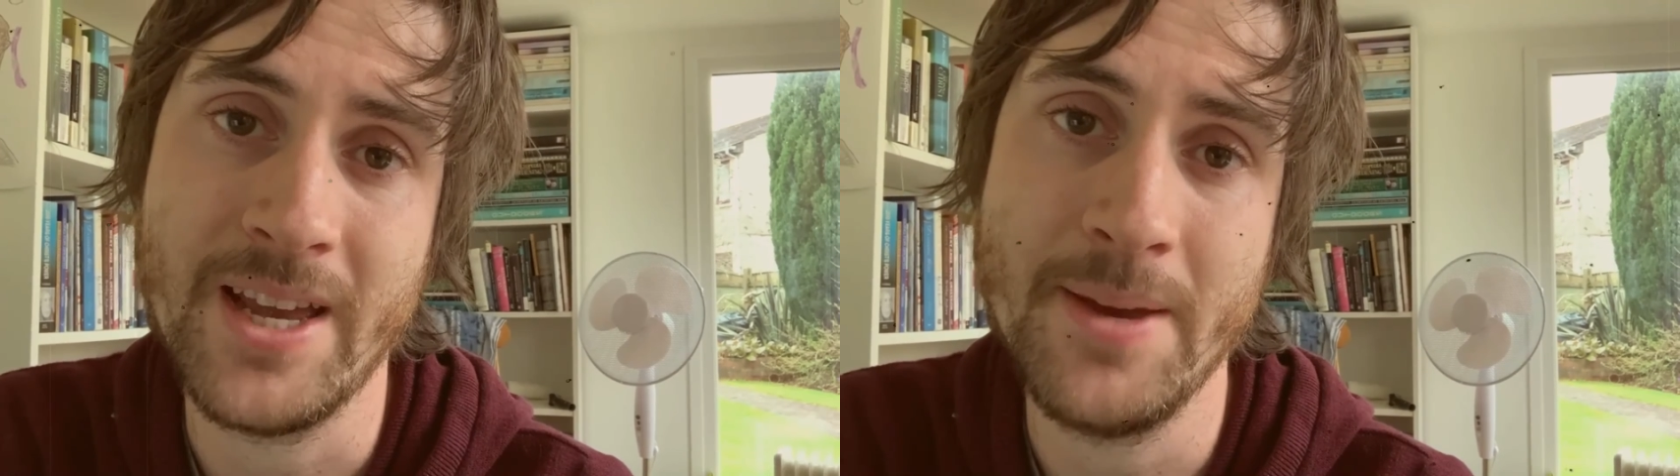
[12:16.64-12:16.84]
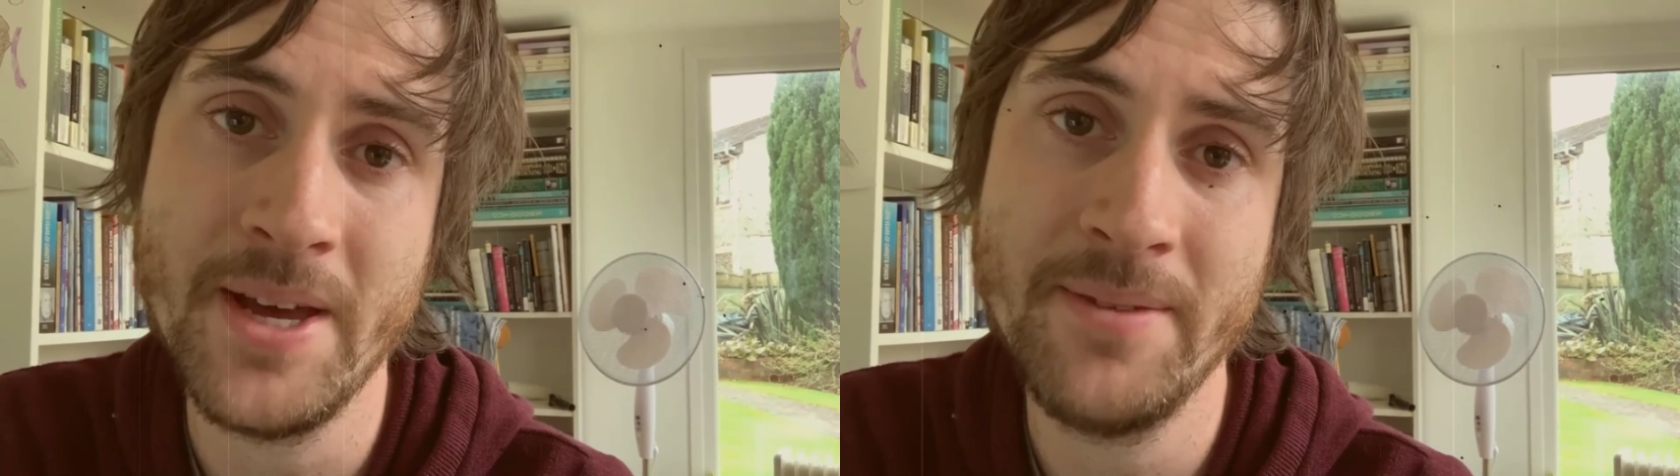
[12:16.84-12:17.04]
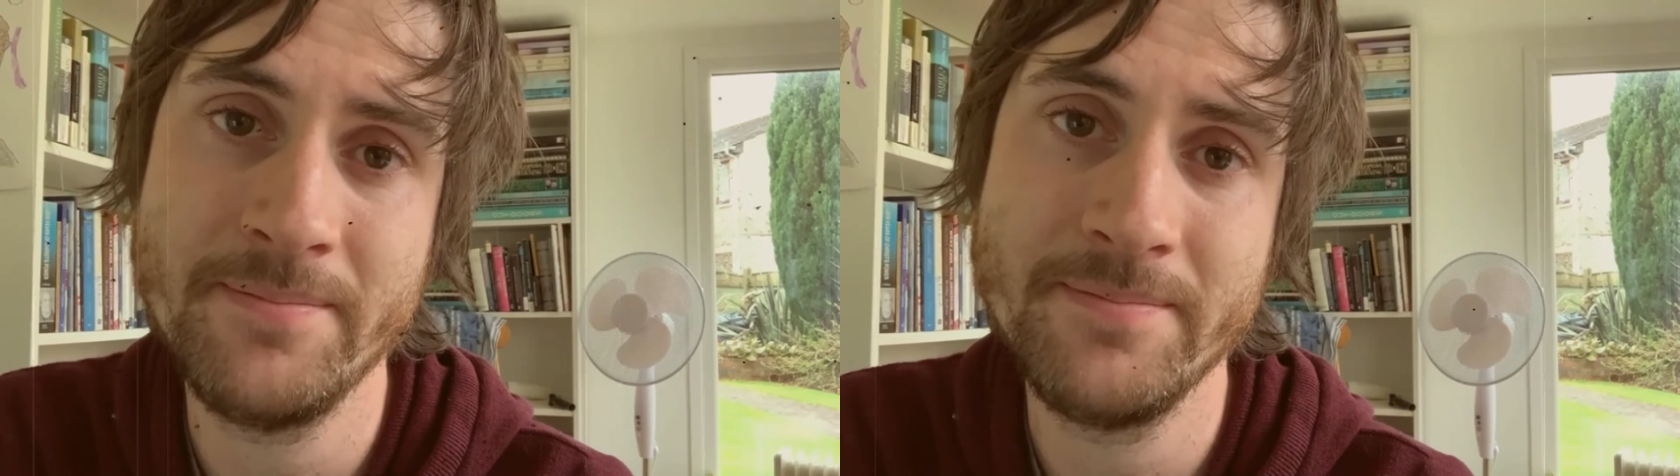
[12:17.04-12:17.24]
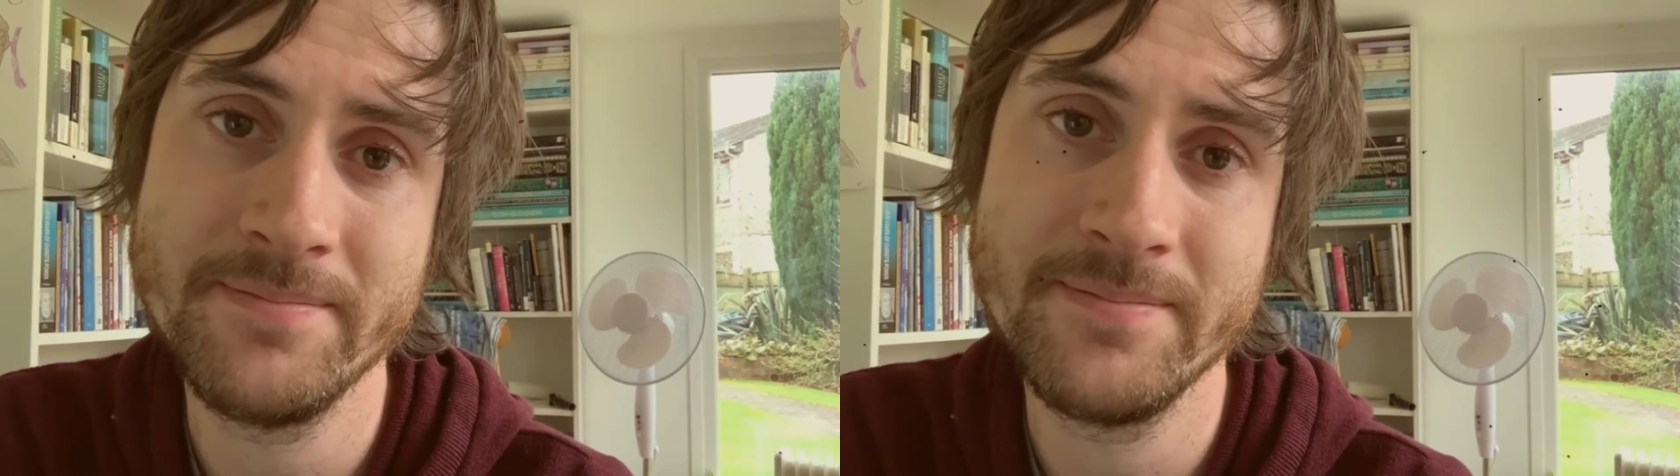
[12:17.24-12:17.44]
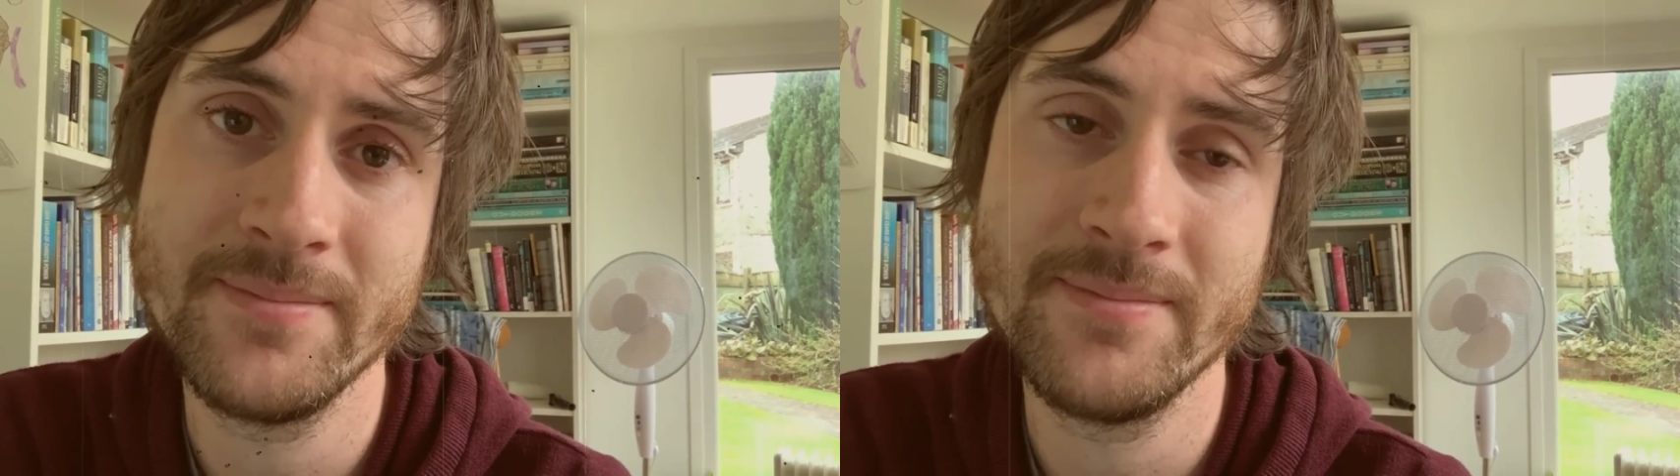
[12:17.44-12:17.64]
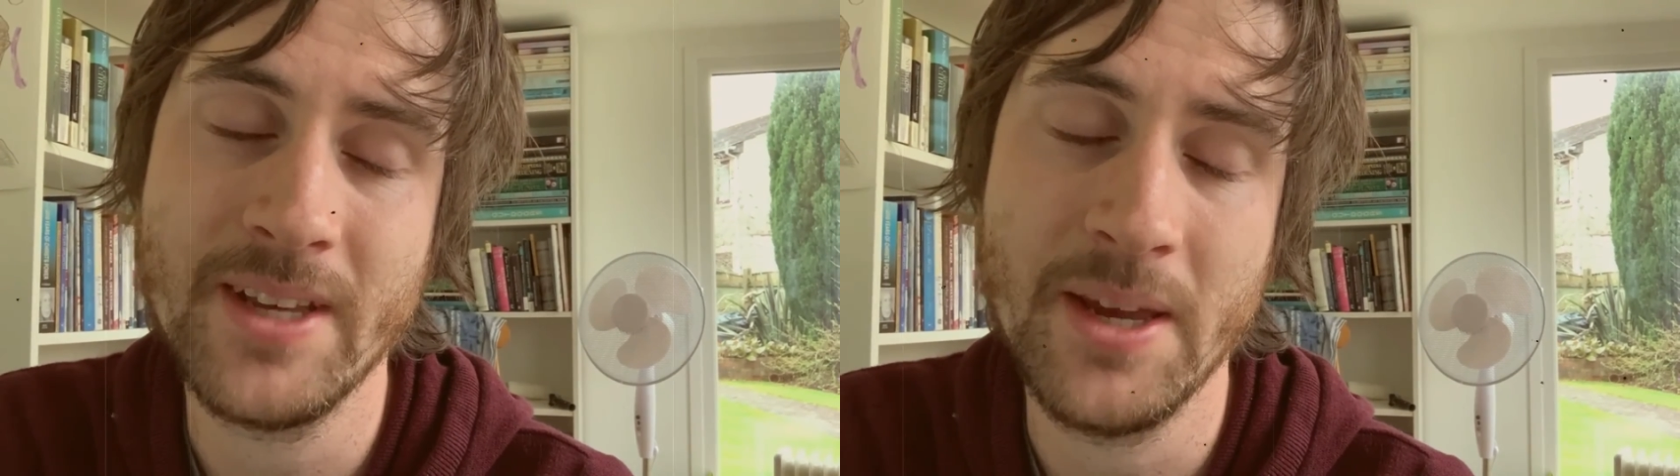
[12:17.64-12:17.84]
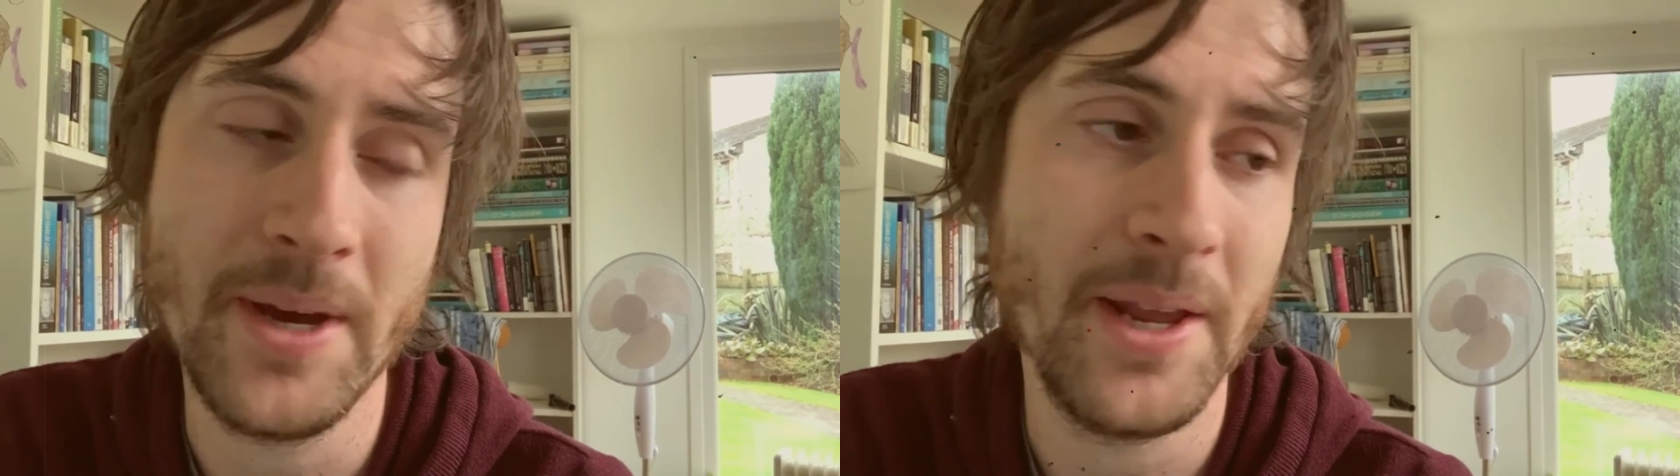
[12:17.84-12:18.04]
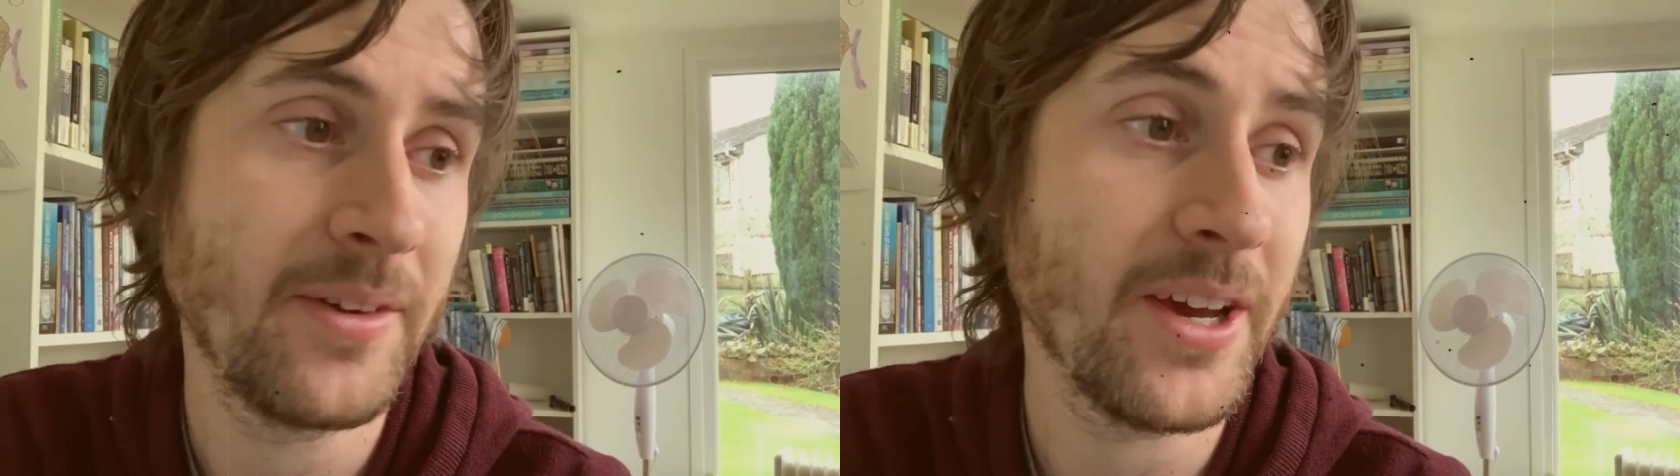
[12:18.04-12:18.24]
Amen. Amen.